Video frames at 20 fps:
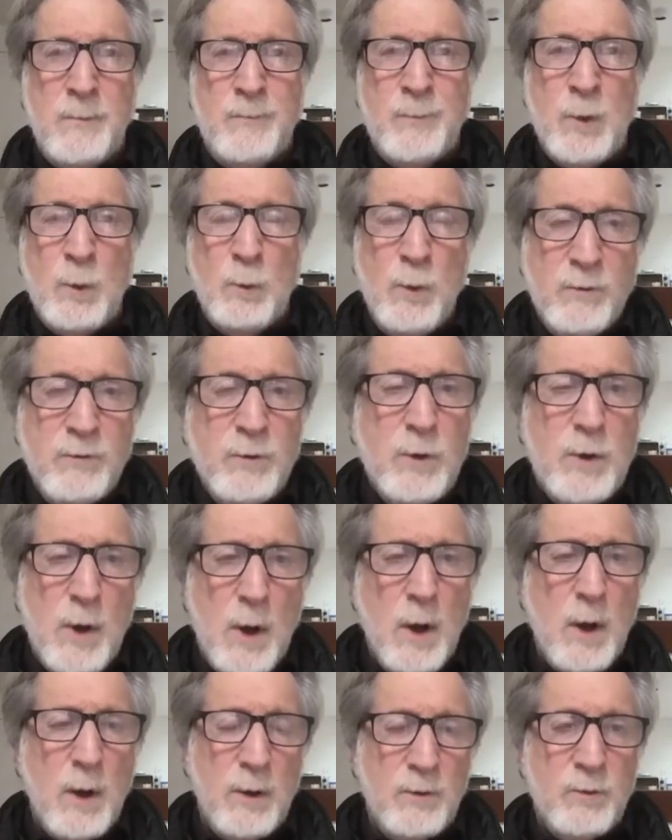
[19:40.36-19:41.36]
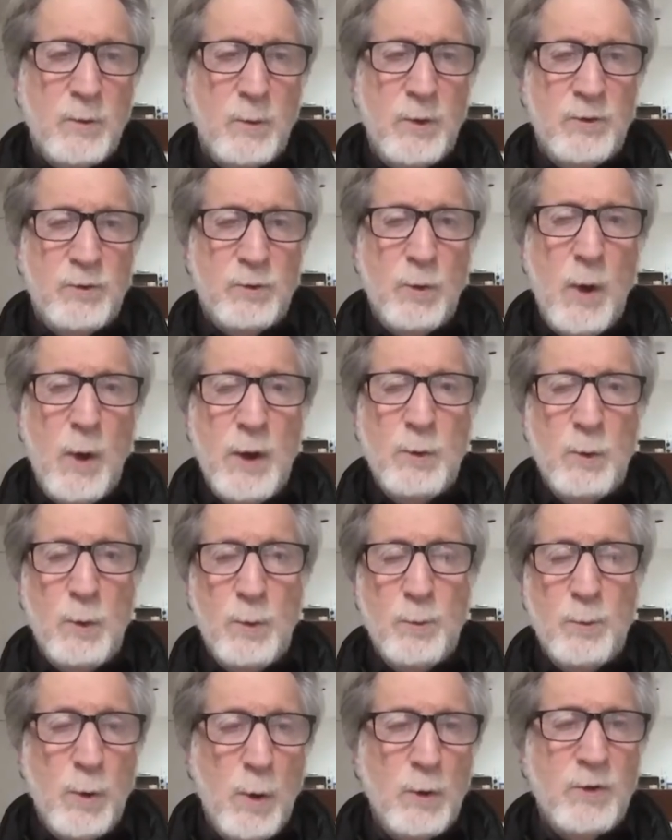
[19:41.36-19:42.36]
River Dogs was trying to
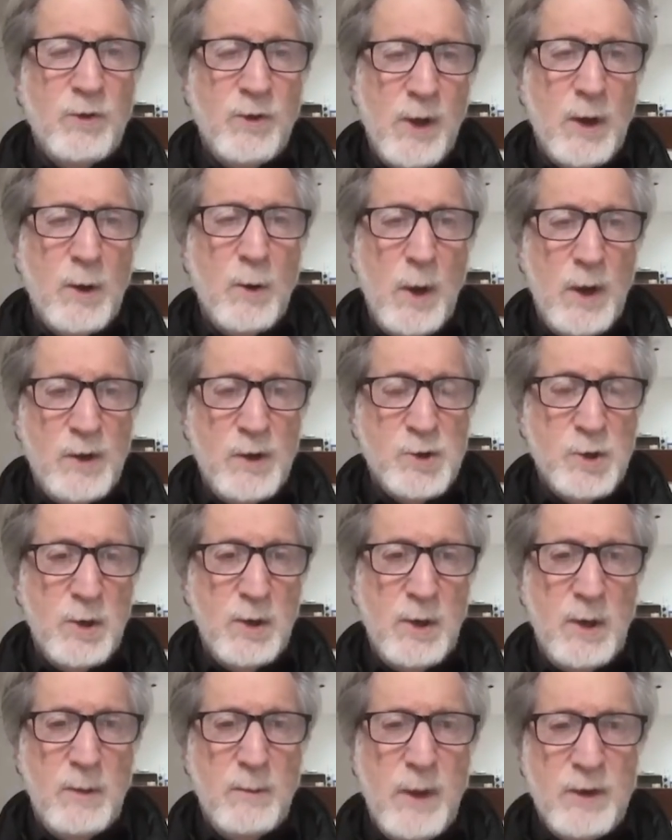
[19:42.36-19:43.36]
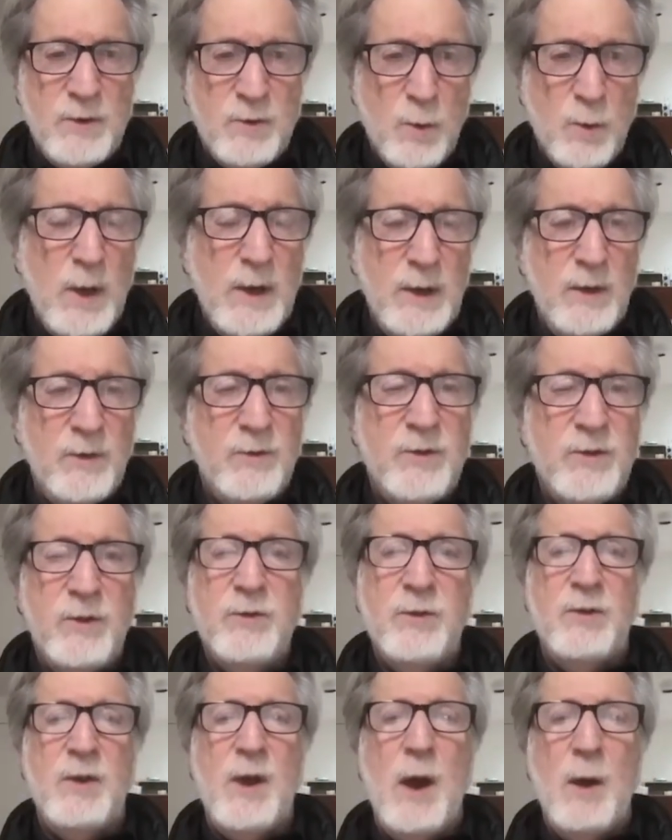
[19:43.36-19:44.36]
approach that question in my 20s. This
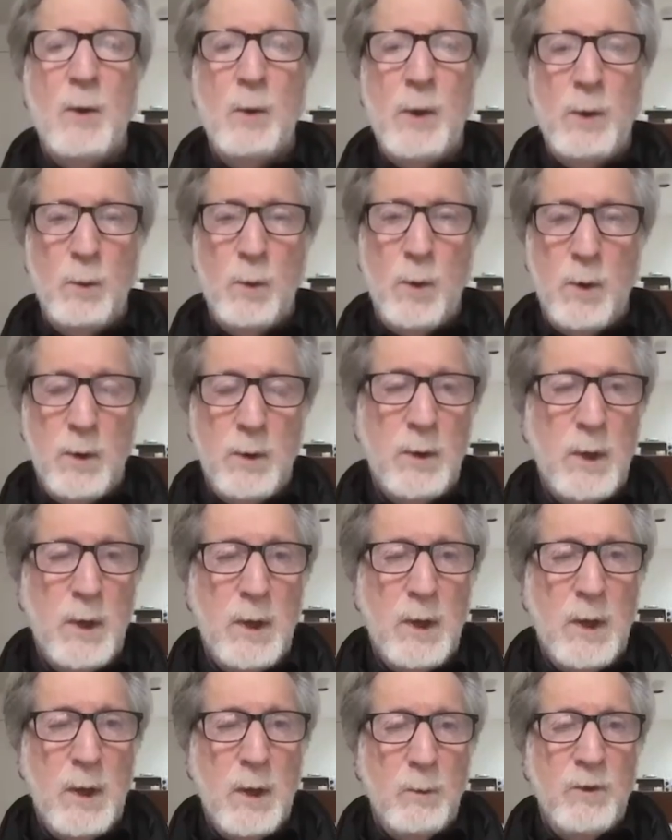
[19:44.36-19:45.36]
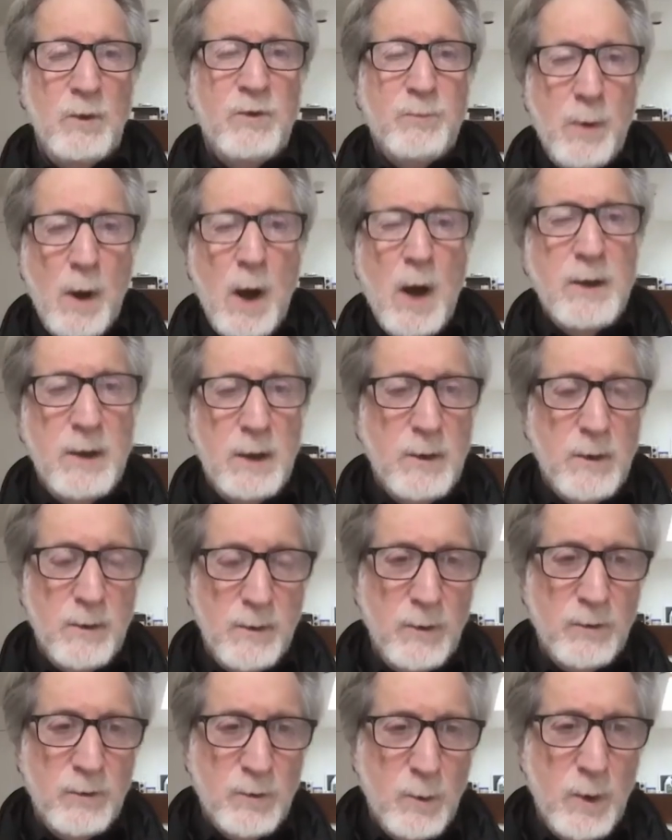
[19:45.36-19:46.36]
is how we were responding to
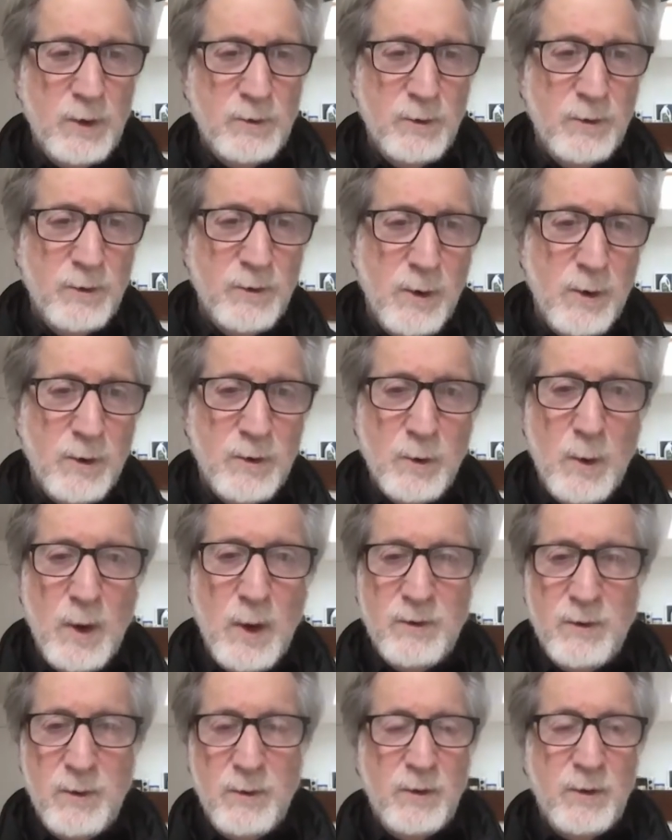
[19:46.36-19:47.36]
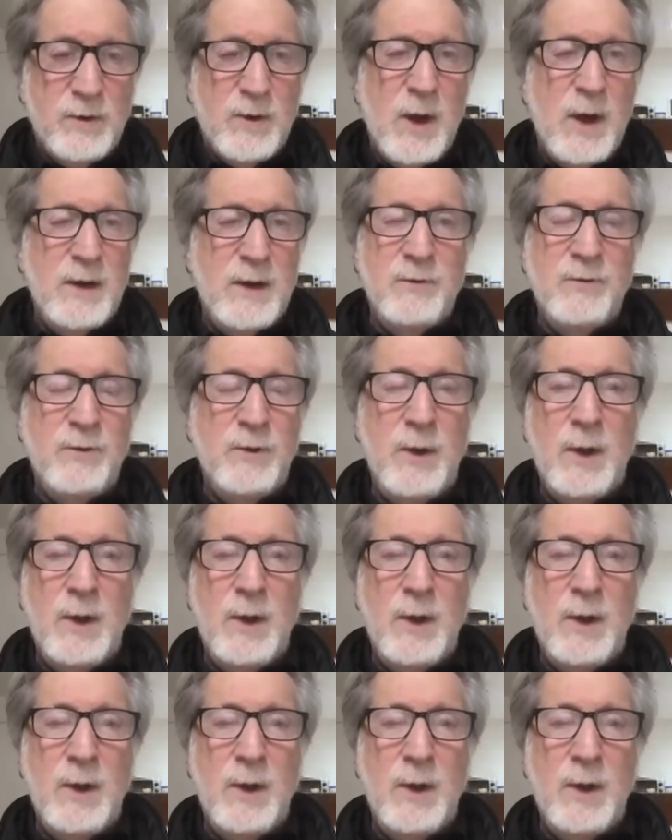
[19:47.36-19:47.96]
those questions in our 20s, in this kind of